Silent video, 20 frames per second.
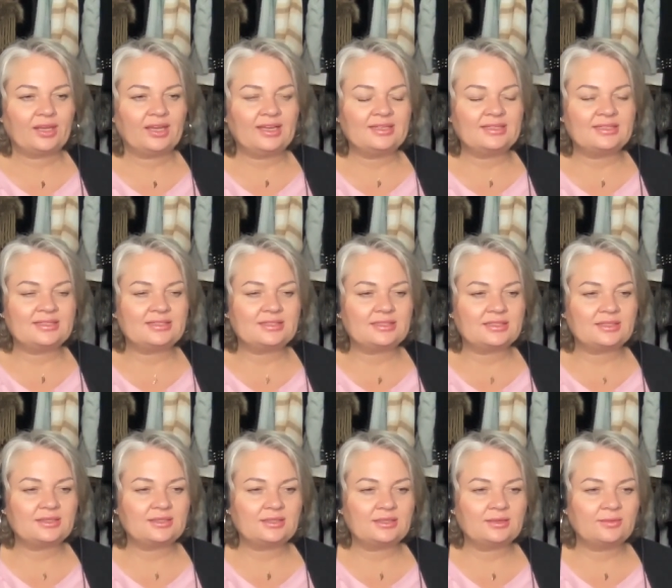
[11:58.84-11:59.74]
It's
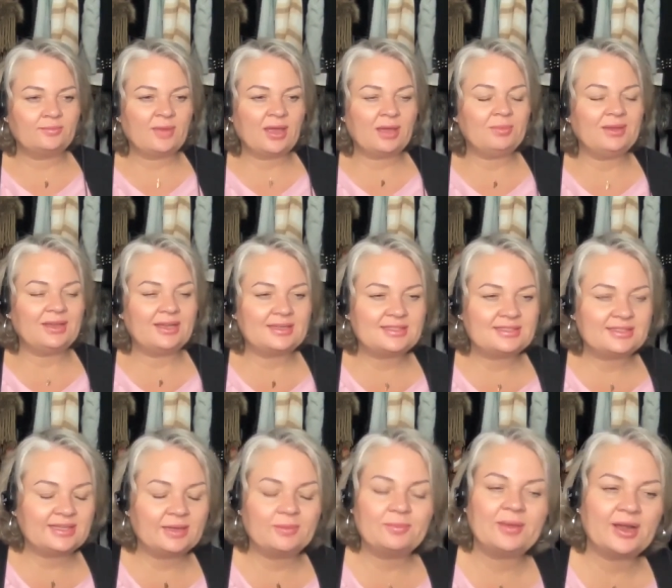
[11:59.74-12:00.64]
maybe it's
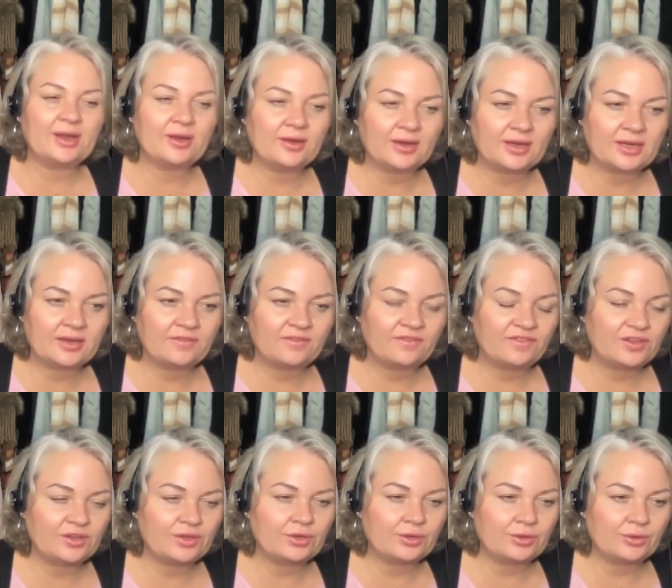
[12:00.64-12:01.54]
the American
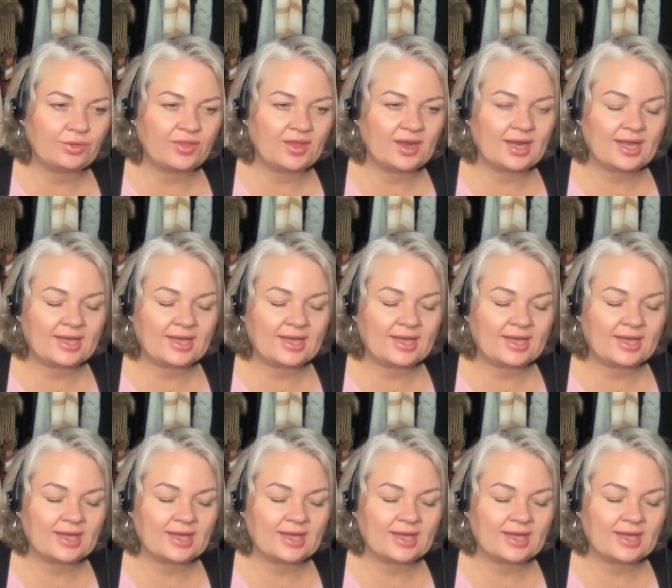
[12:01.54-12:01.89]
view that